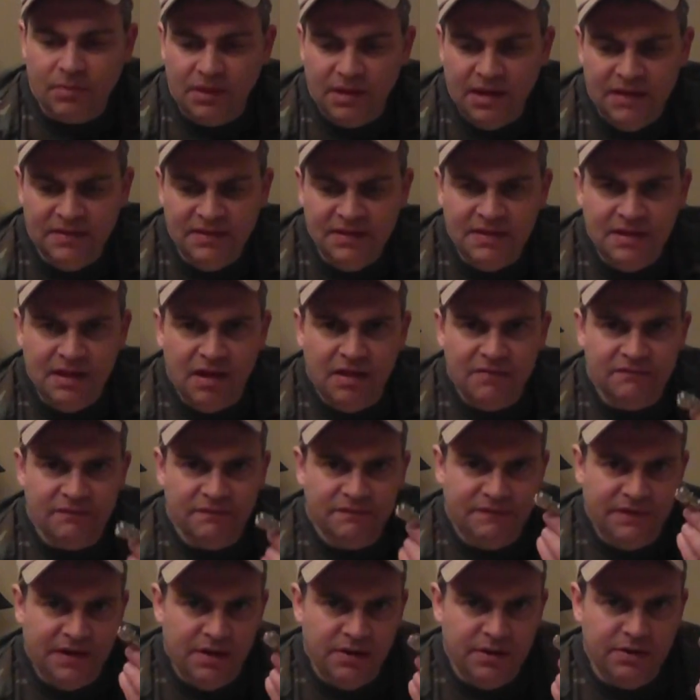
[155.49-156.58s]
And then they'll have a
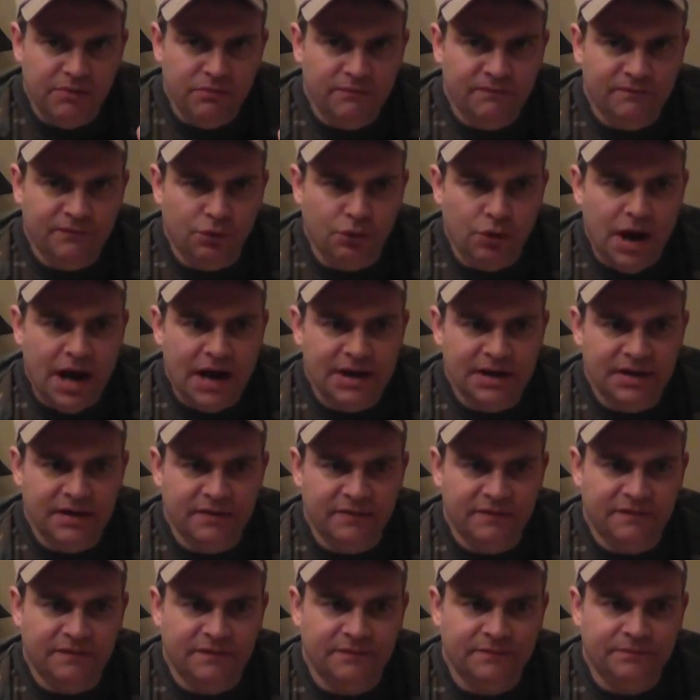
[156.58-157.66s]
variety
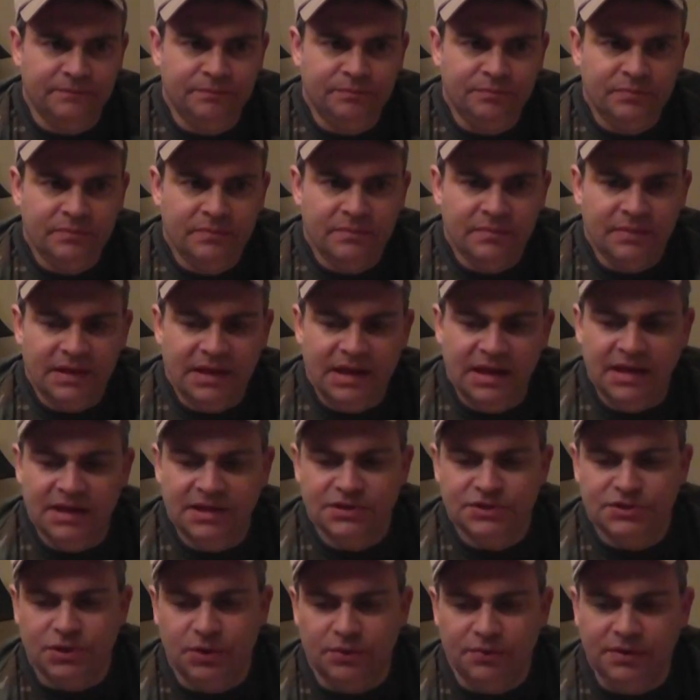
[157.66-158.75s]
of
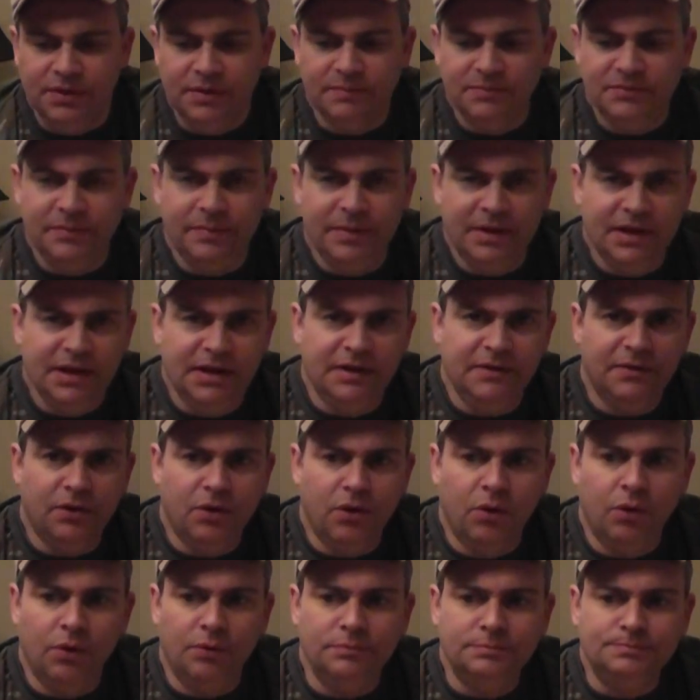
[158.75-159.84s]
ends on them depending
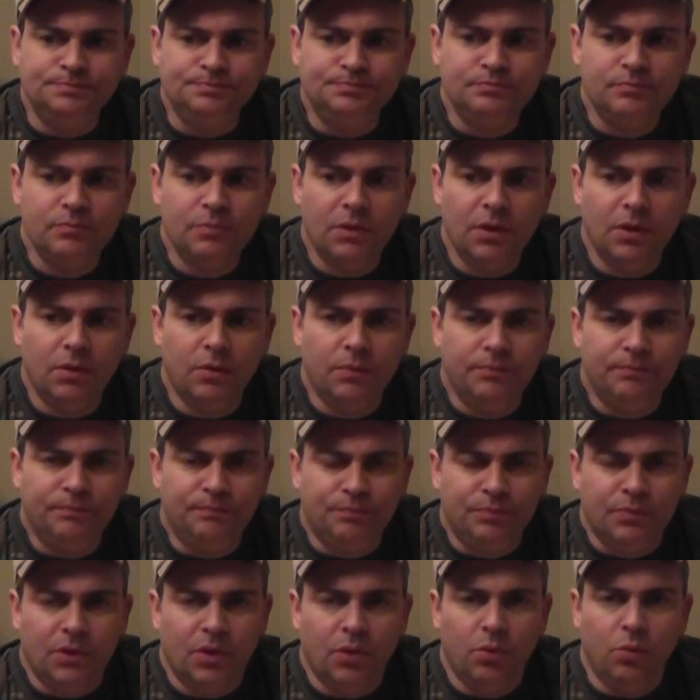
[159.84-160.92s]
on
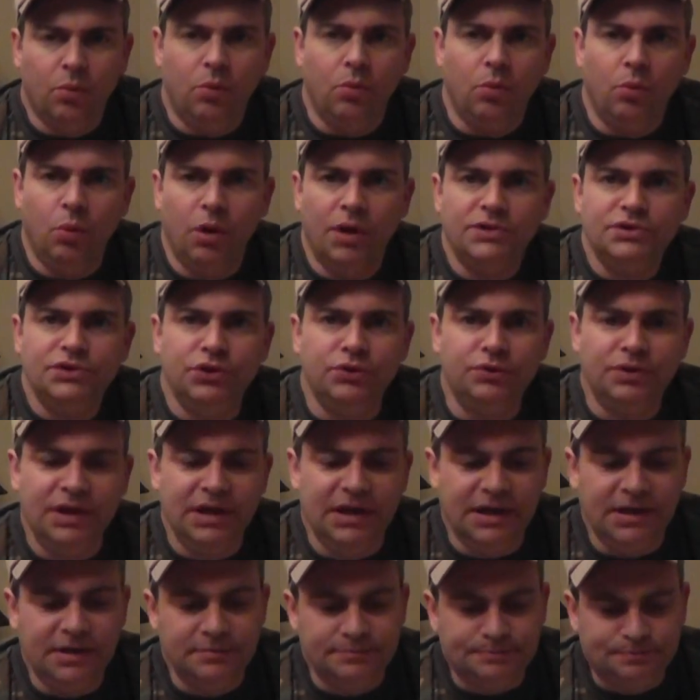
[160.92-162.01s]
what you
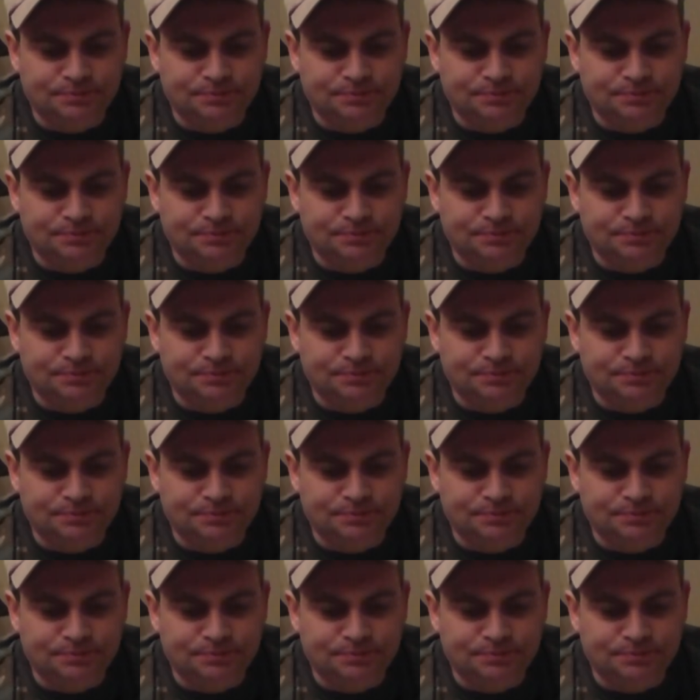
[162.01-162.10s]
need.